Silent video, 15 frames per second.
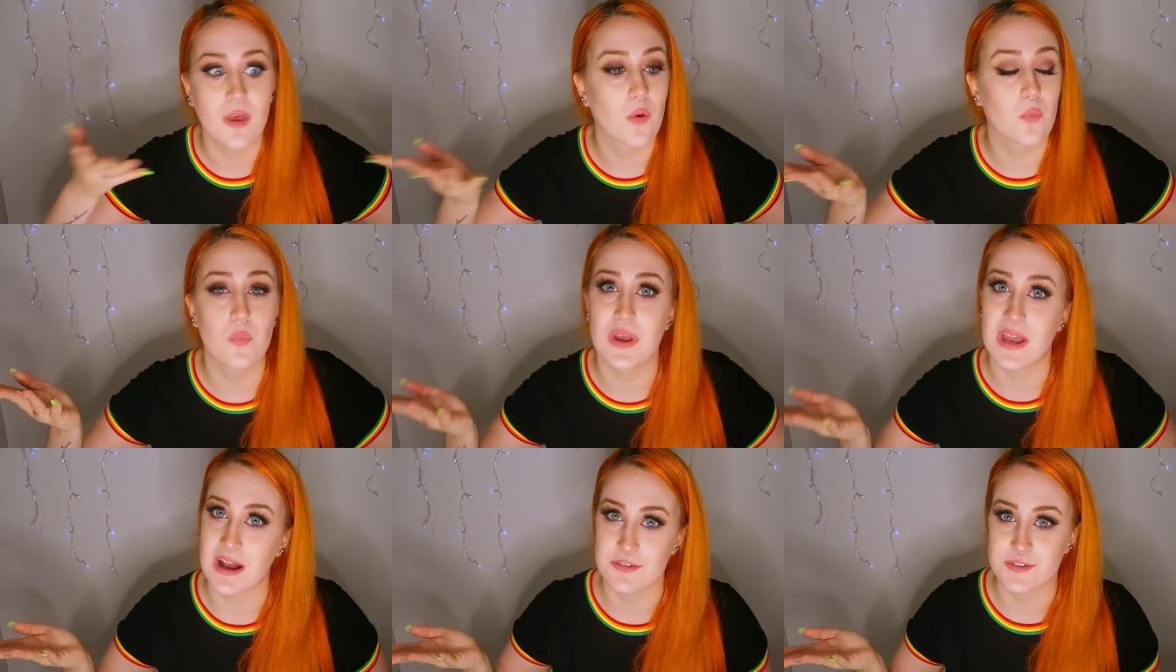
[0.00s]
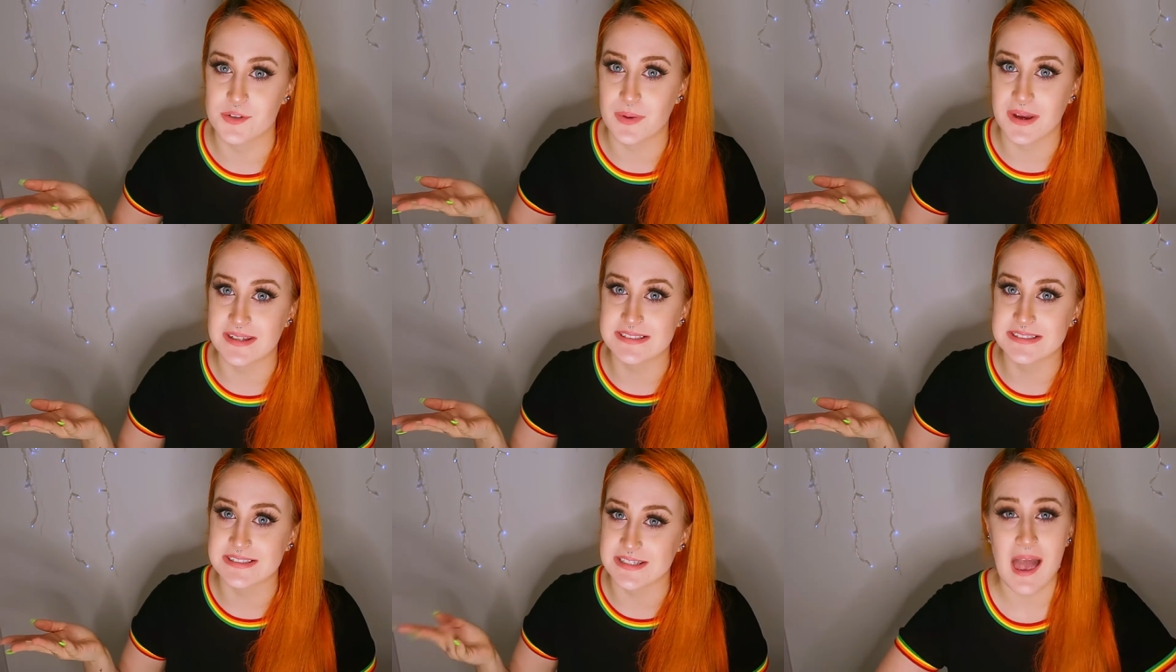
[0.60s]
We have to wait
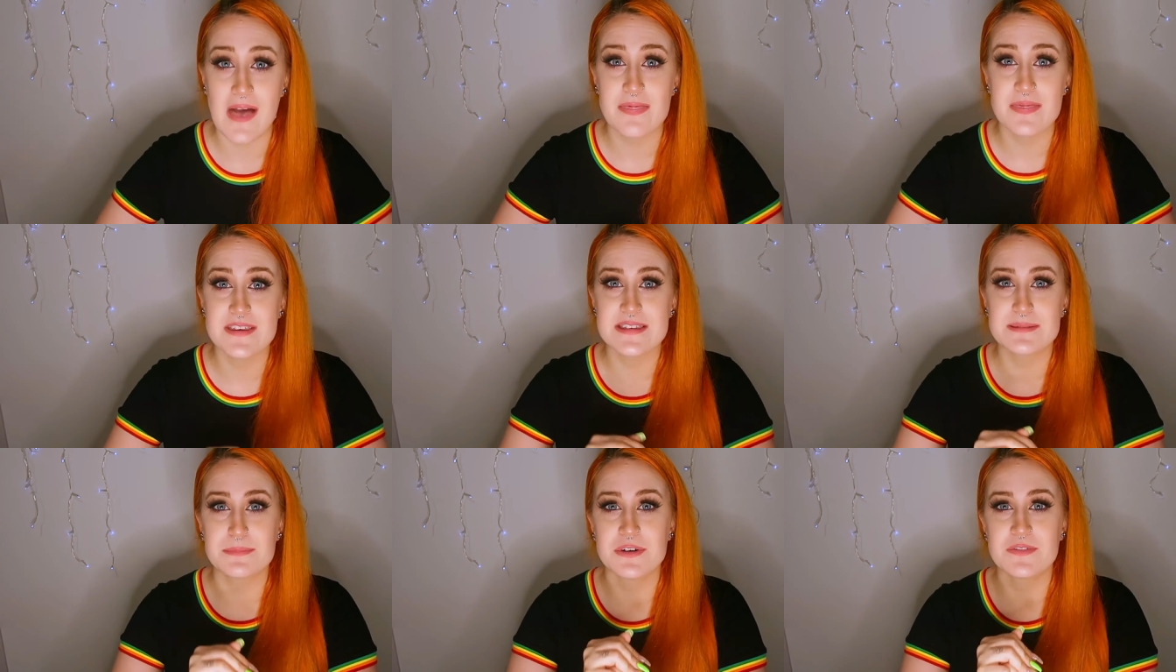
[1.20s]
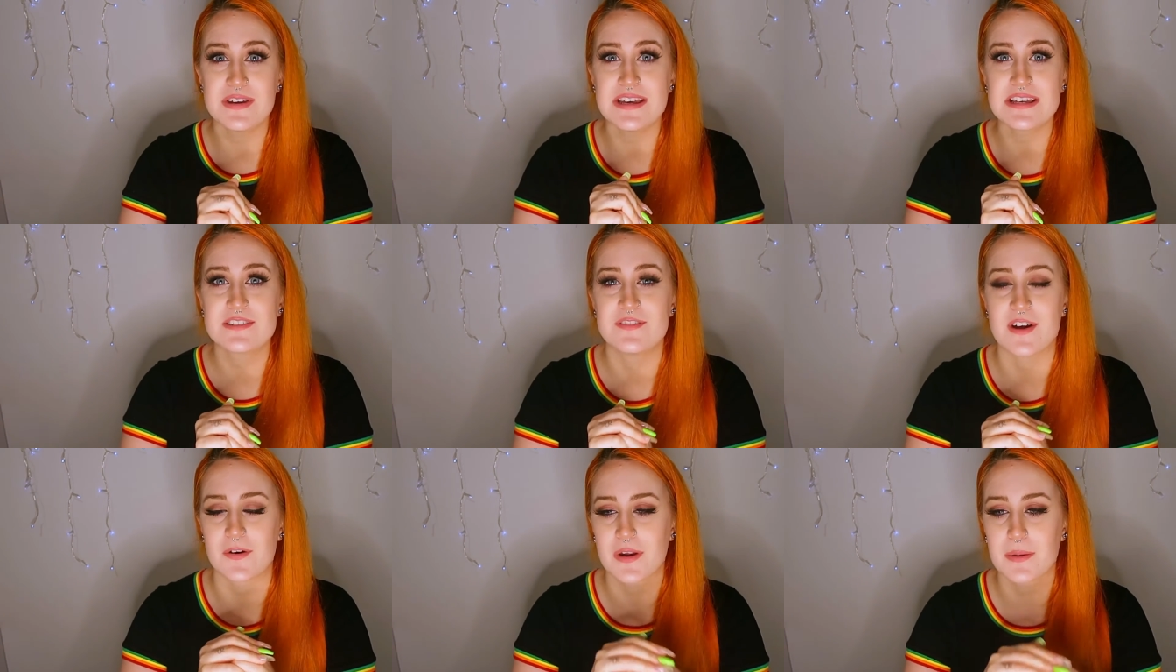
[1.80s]
and see. And this movie is
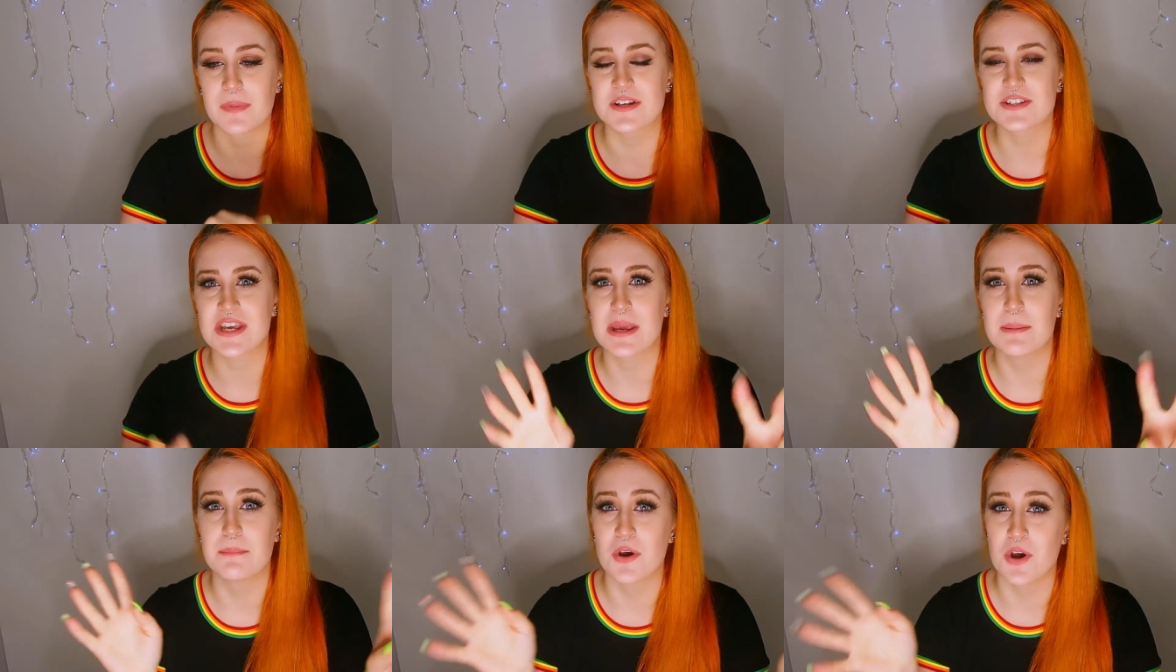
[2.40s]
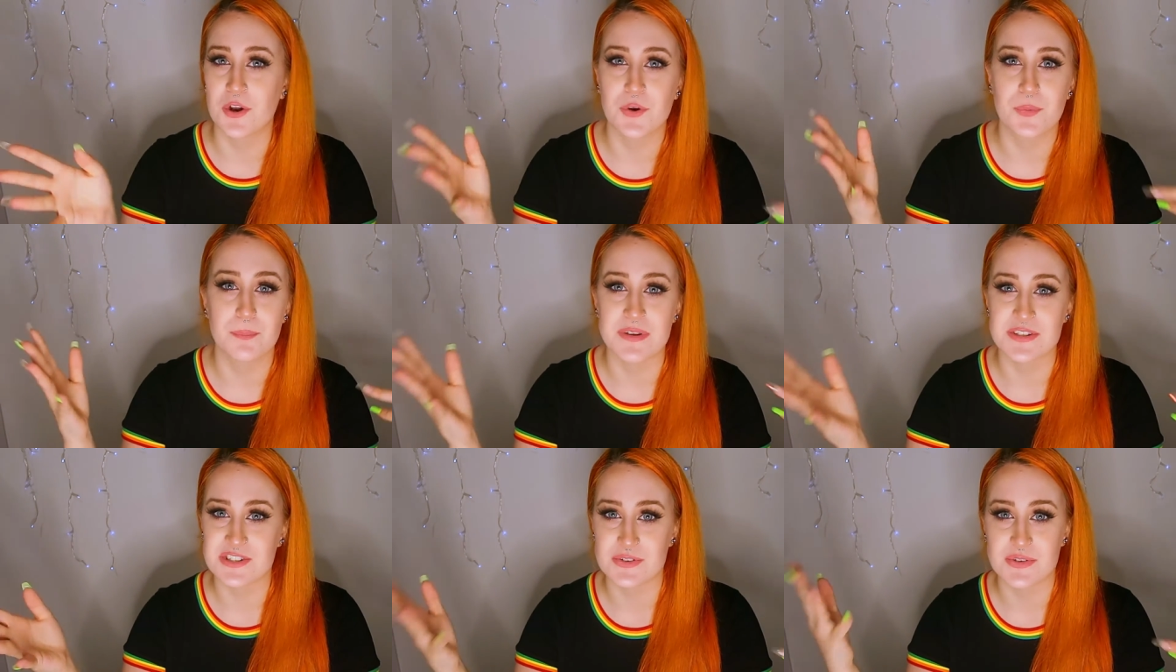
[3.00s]
very much a murder
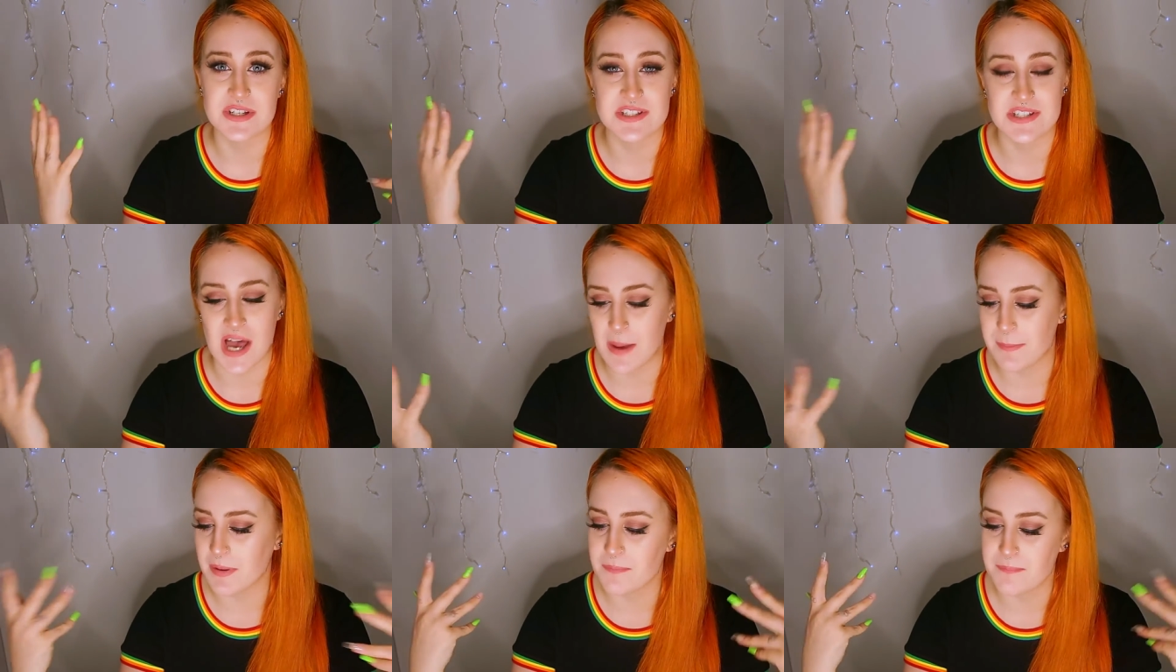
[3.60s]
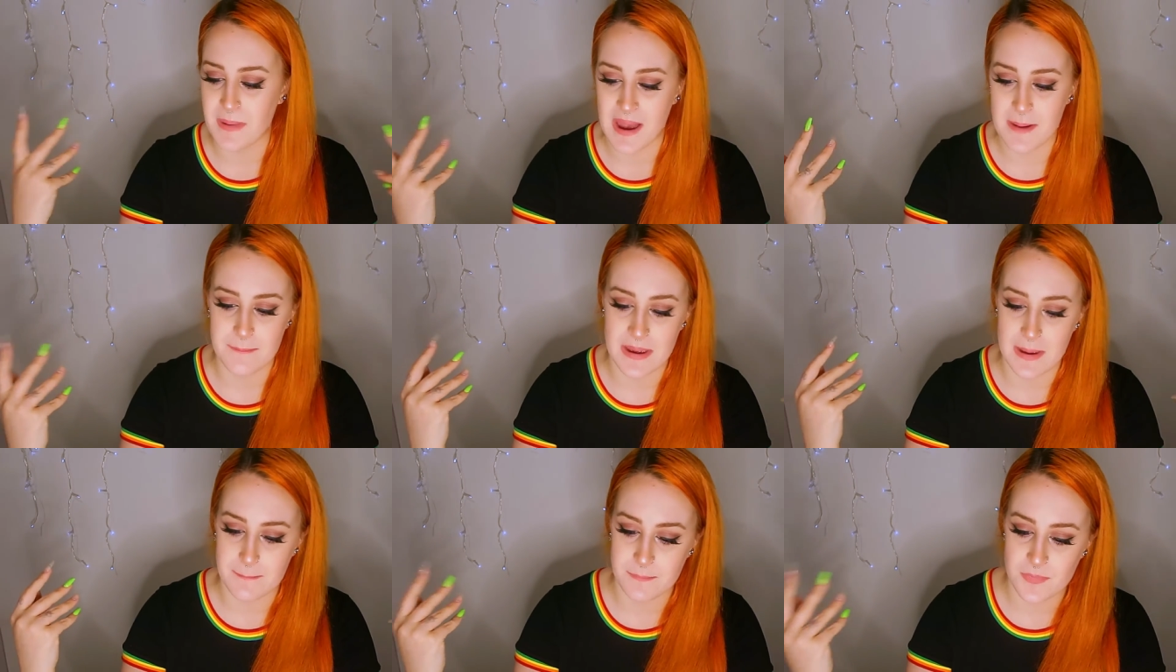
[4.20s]
mystery type of
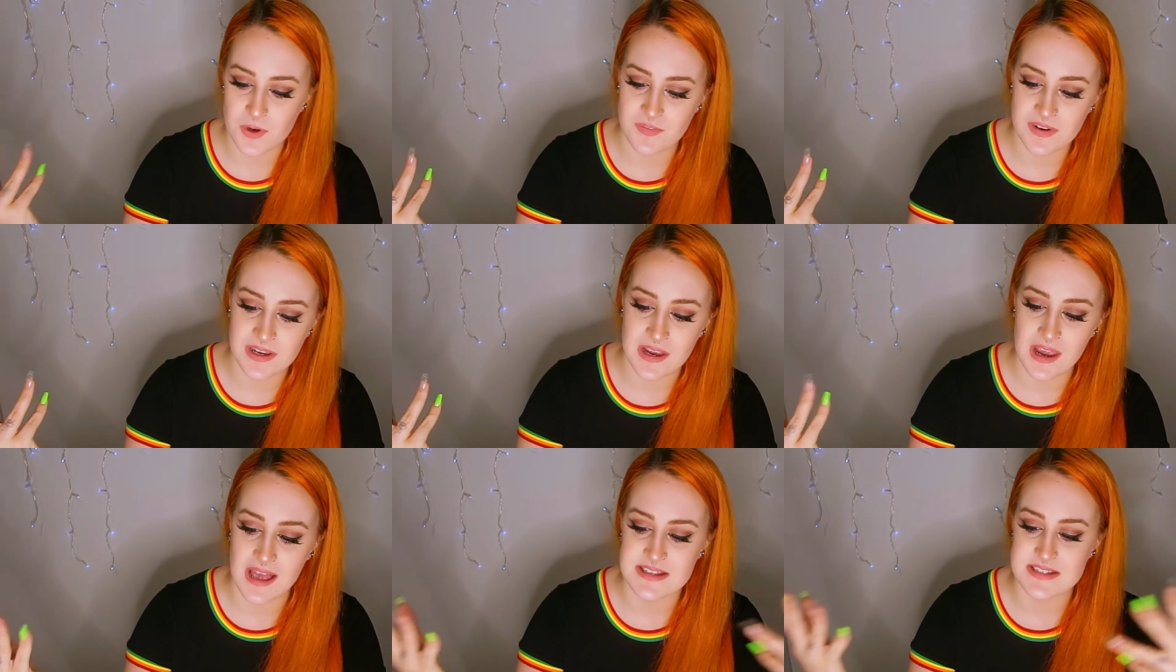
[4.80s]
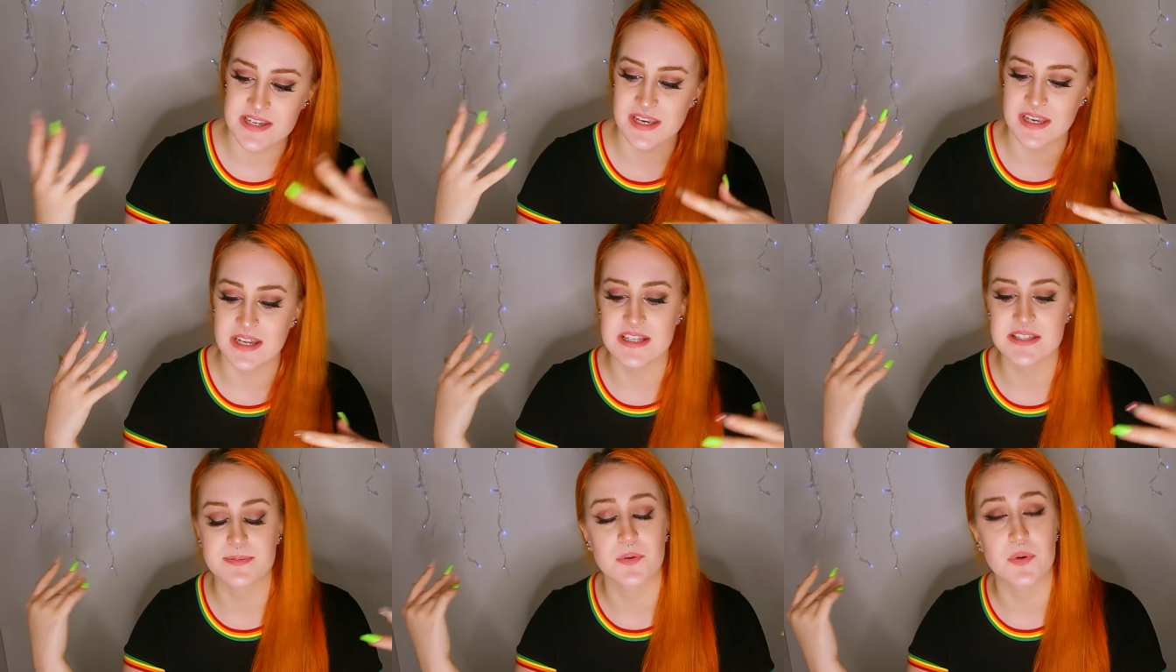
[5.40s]
Batman movie, as taking
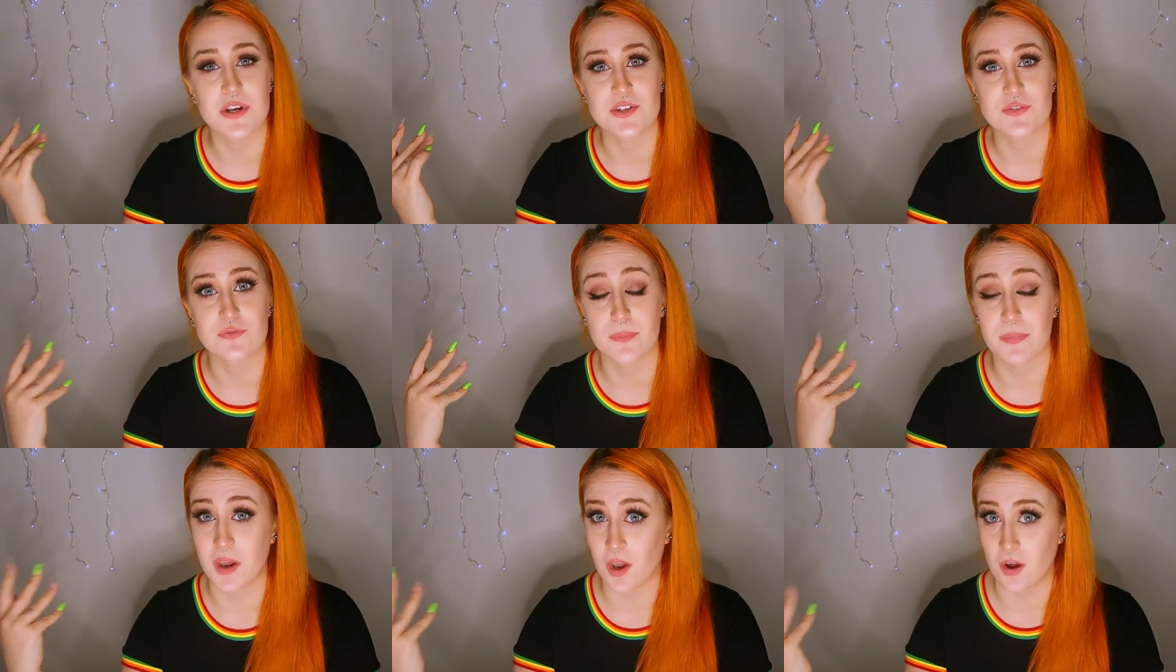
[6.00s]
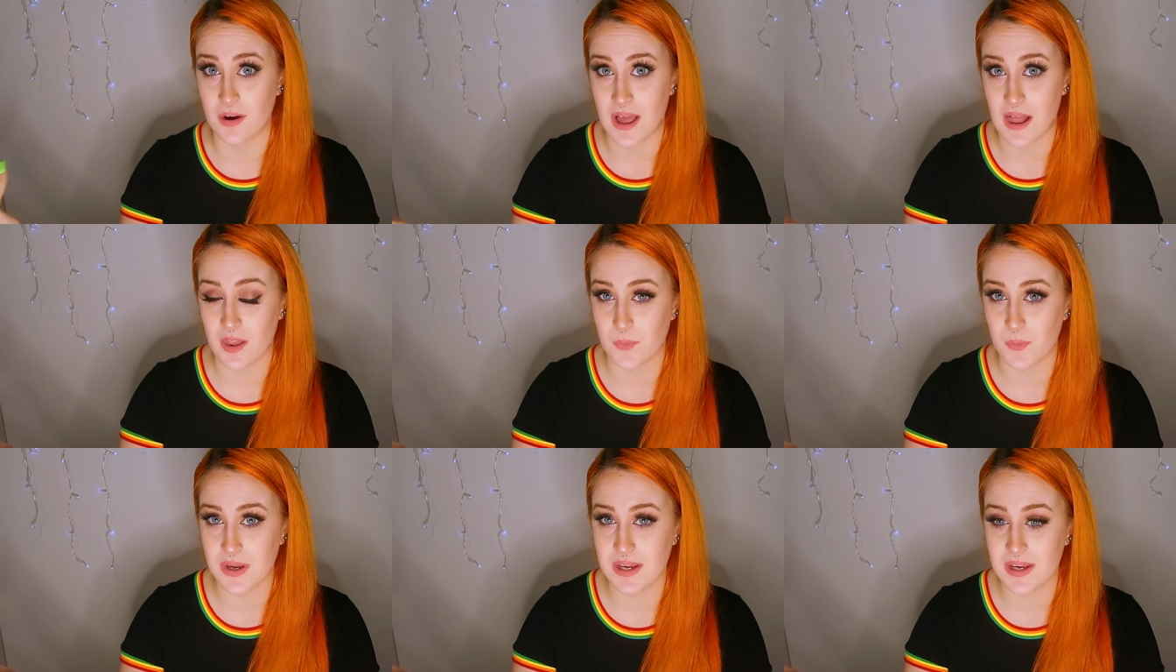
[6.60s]
inspiration from The Long
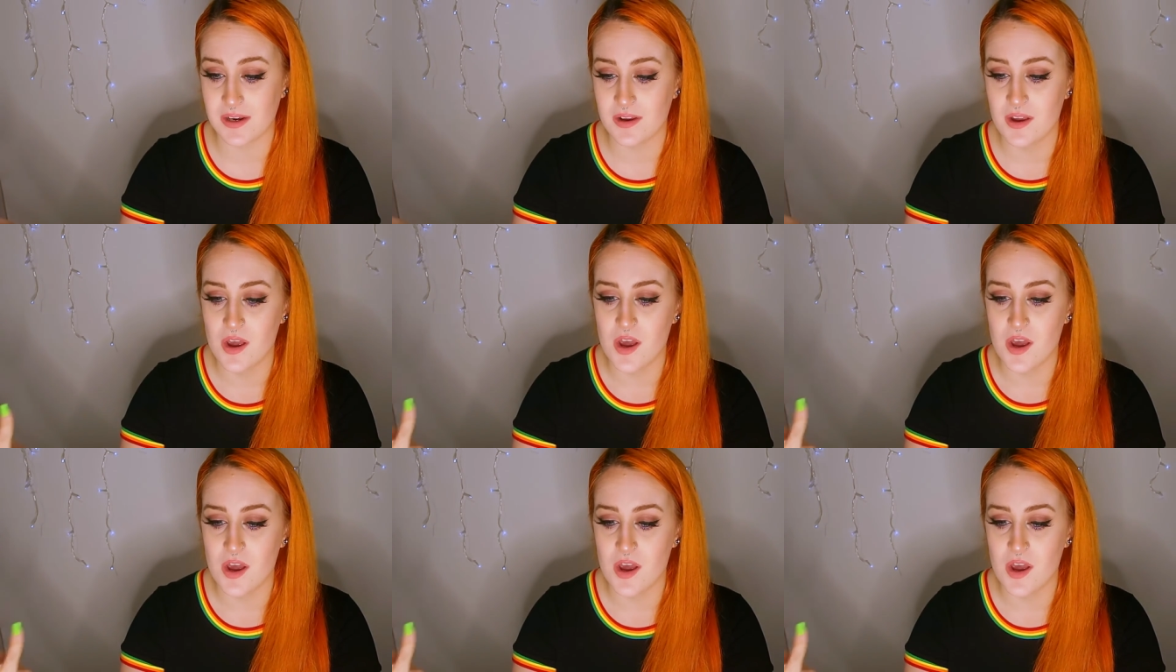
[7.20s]
Halloween.